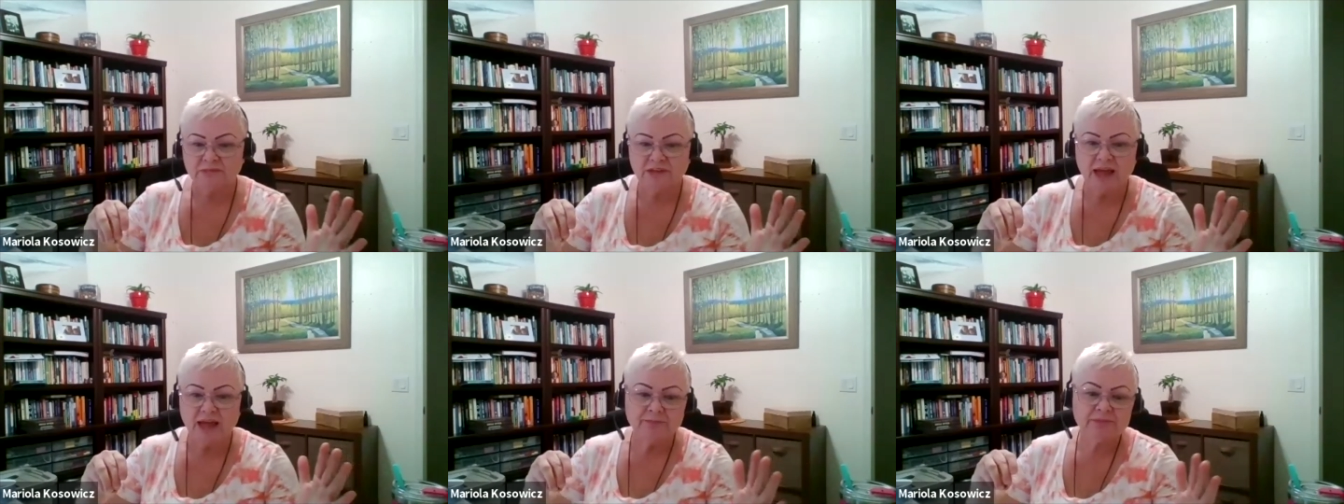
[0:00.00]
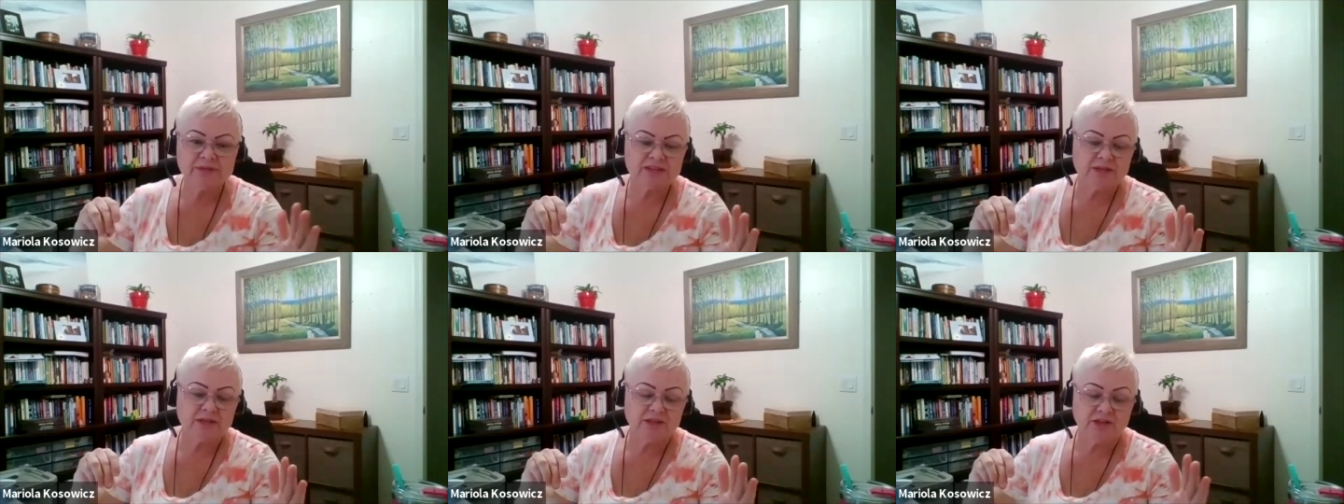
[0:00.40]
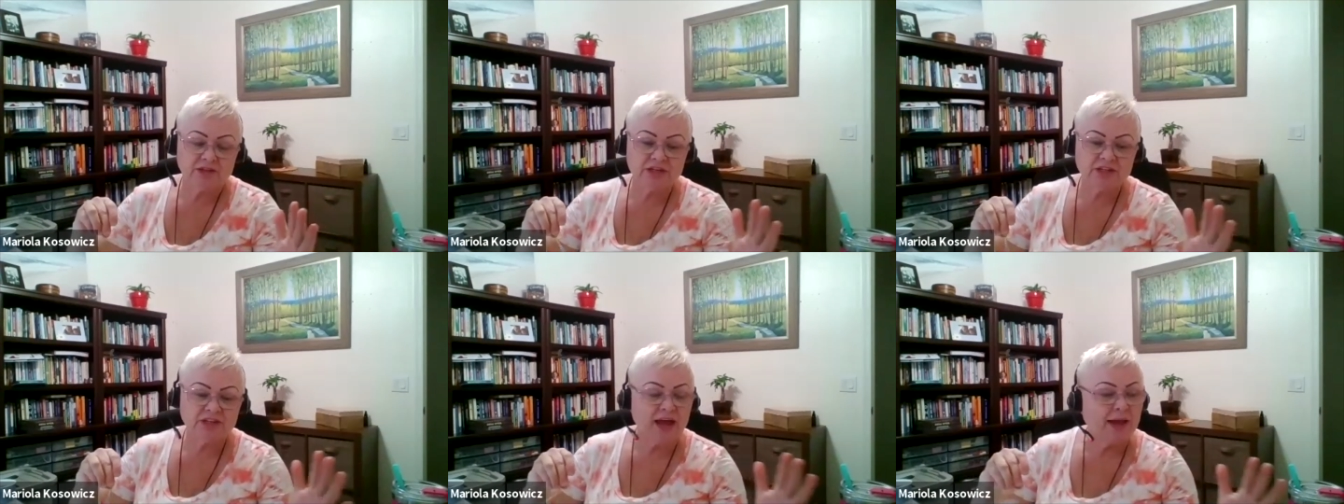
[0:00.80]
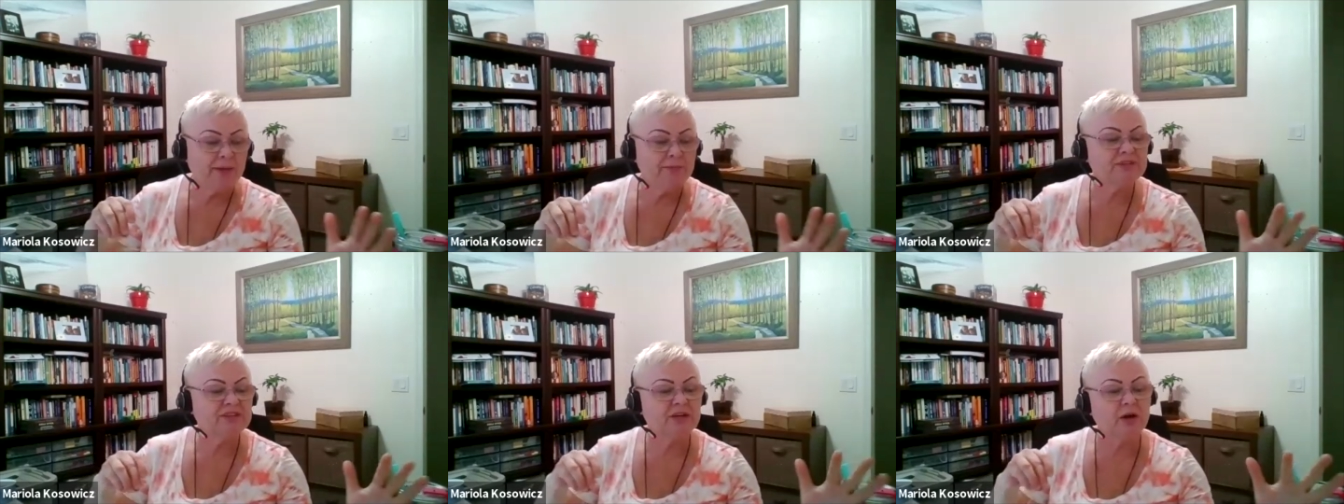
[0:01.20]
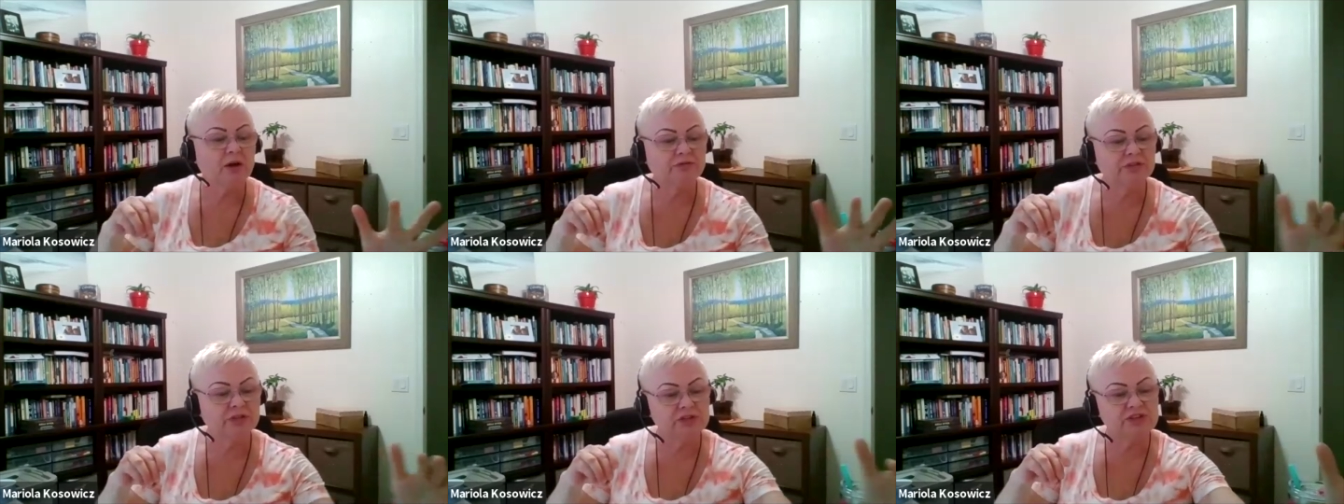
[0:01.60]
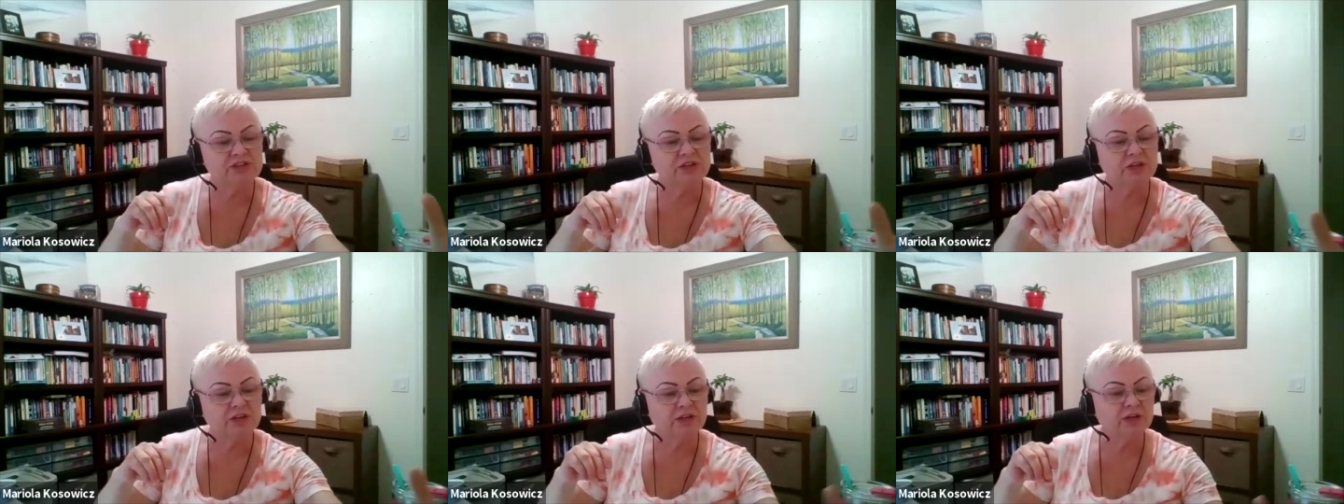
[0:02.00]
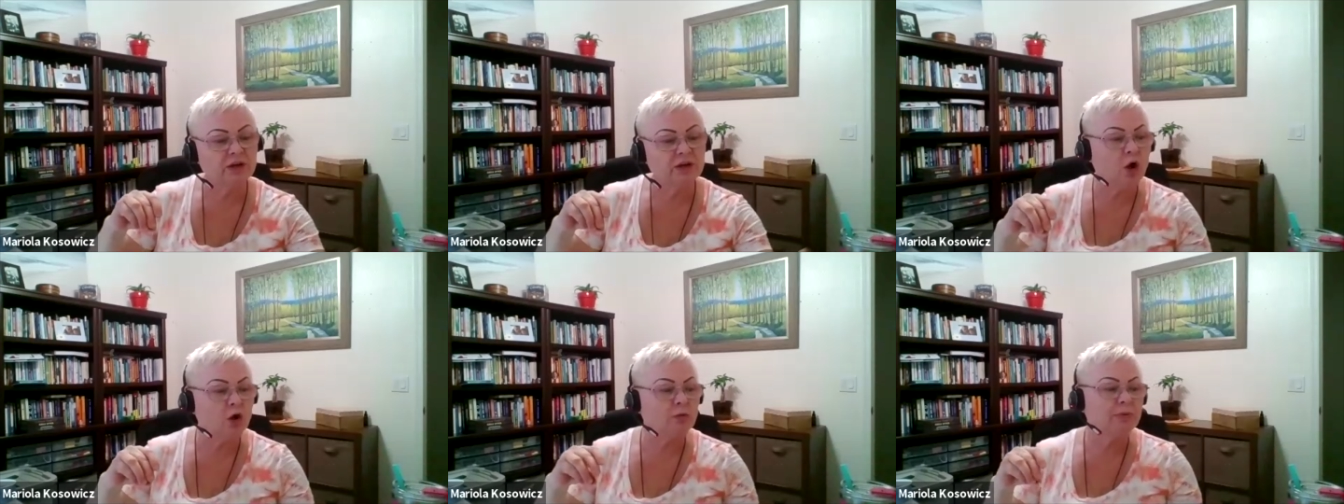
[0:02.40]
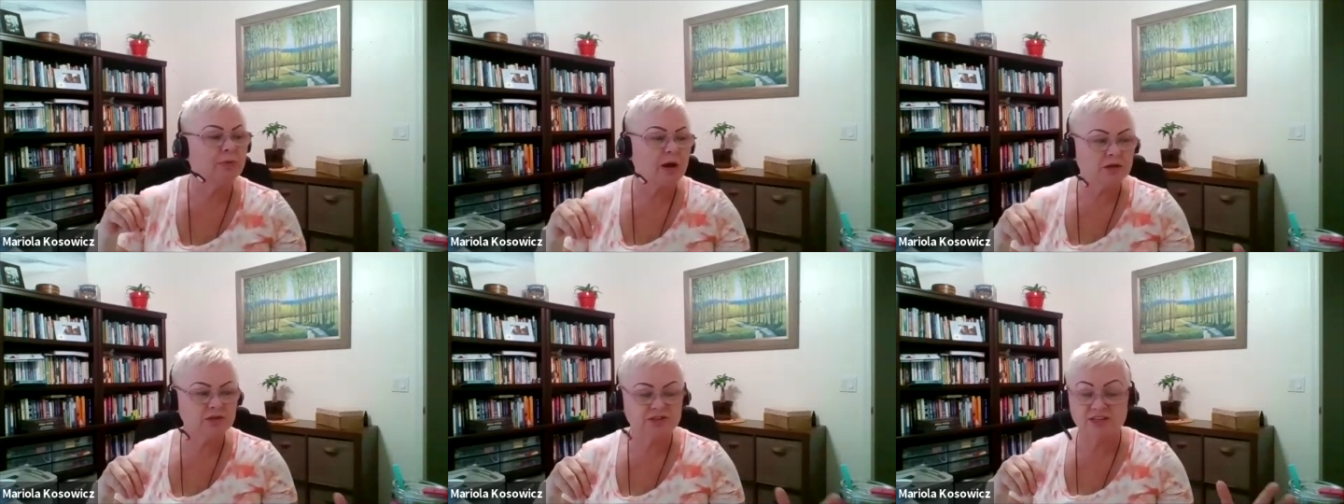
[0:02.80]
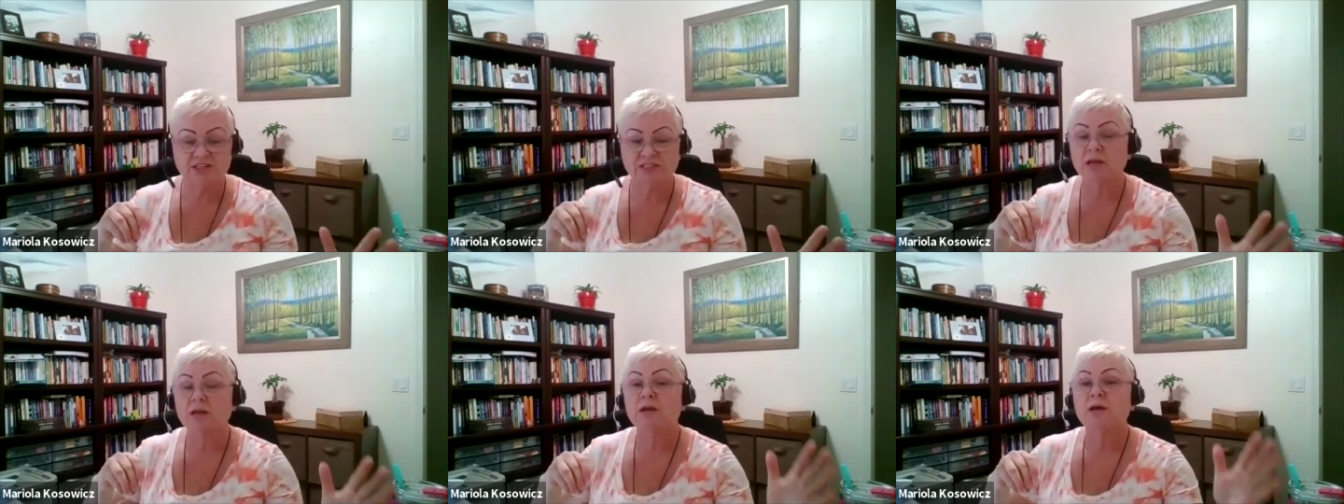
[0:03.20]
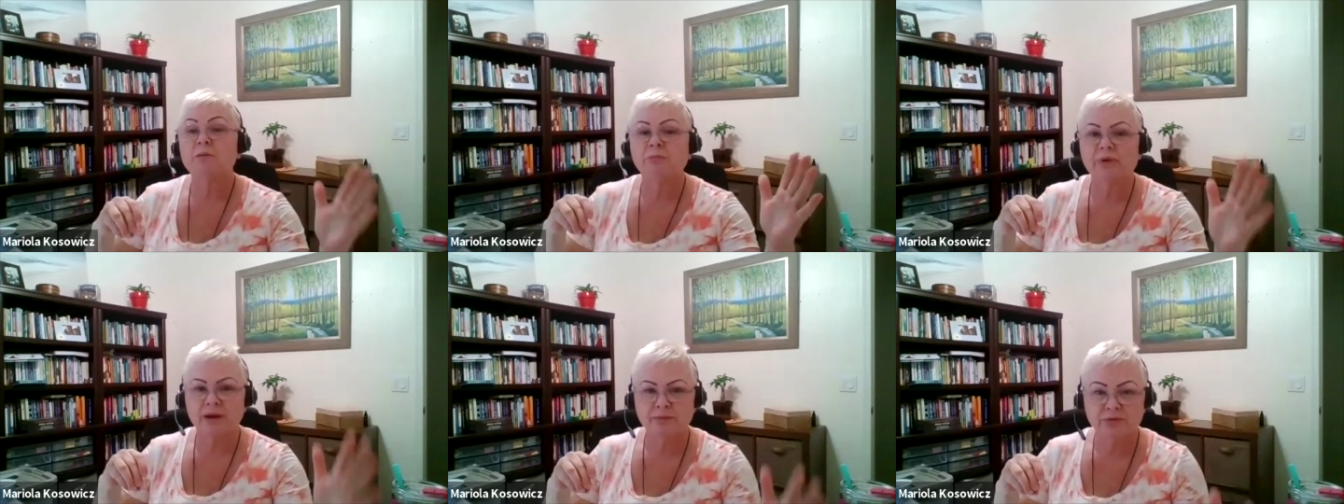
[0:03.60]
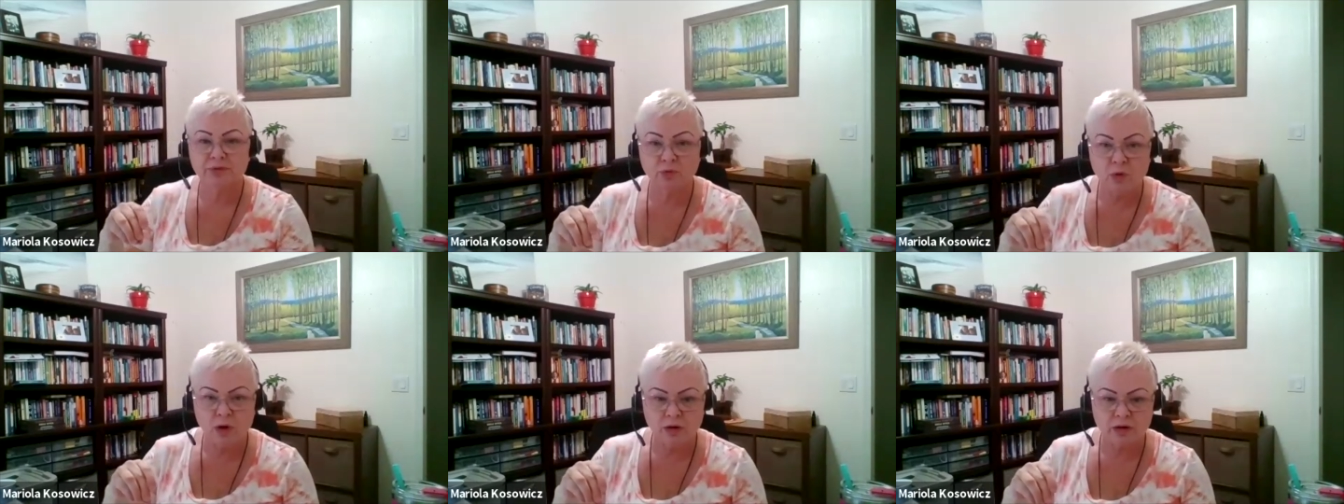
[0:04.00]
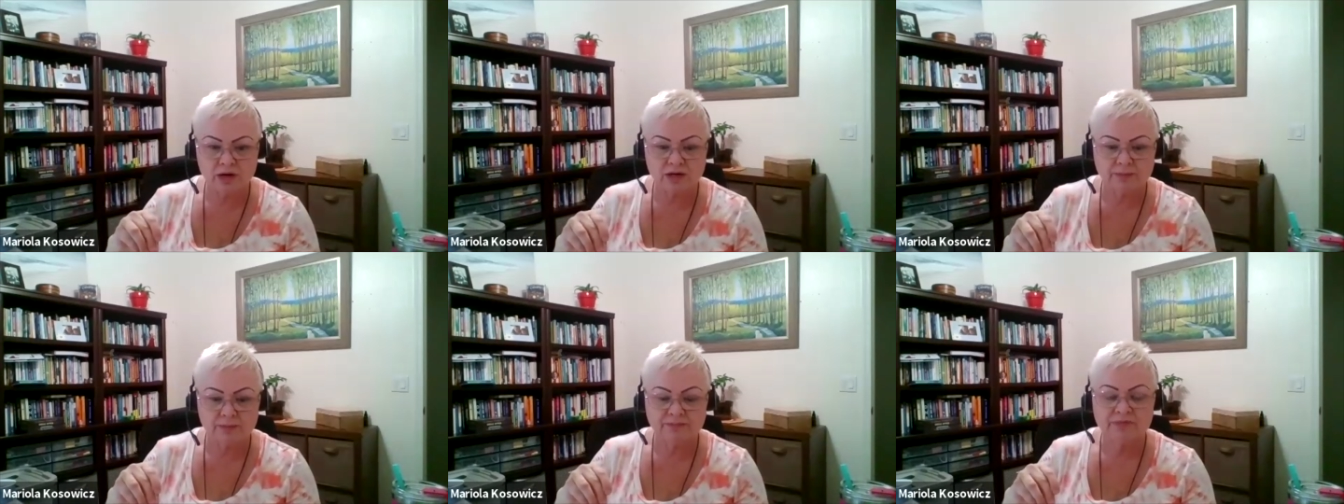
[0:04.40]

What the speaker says: types of this whole process: prep to work,